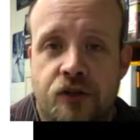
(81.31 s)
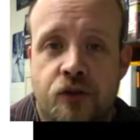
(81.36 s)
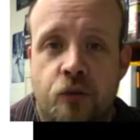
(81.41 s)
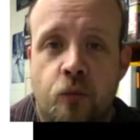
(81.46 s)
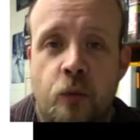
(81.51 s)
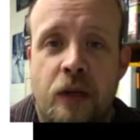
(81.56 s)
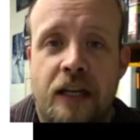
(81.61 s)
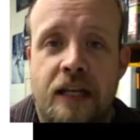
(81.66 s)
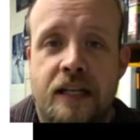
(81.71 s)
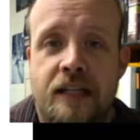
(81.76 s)

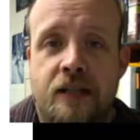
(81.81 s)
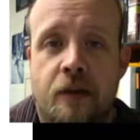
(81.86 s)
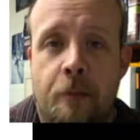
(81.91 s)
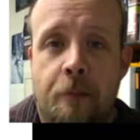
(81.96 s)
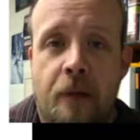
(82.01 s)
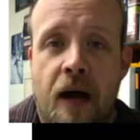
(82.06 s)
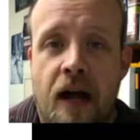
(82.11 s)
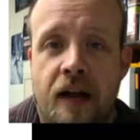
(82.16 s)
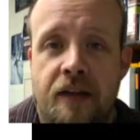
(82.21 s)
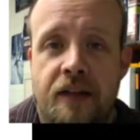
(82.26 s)
we can
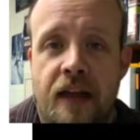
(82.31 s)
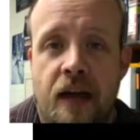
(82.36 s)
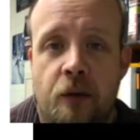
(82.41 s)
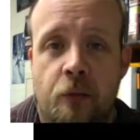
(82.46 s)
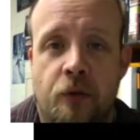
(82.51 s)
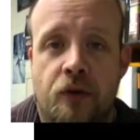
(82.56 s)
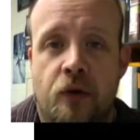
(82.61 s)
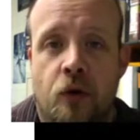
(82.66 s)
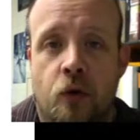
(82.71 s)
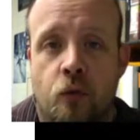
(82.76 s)
combine that
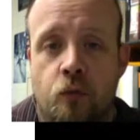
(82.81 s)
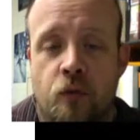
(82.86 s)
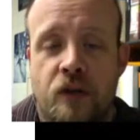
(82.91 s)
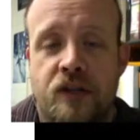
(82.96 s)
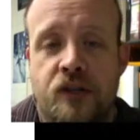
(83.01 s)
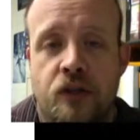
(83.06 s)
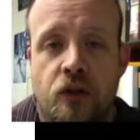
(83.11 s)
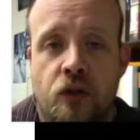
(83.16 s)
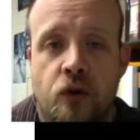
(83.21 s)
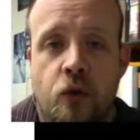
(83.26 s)
with our
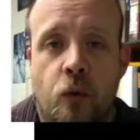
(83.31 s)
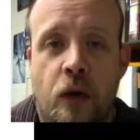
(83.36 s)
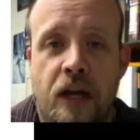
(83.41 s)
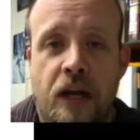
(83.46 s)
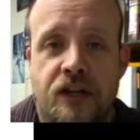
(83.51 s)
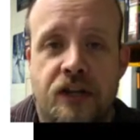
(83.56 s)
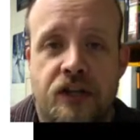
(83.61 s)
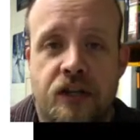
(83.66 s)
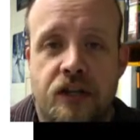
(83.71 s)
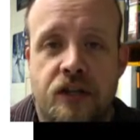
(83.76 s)
original
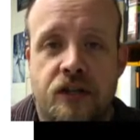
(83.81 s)
equation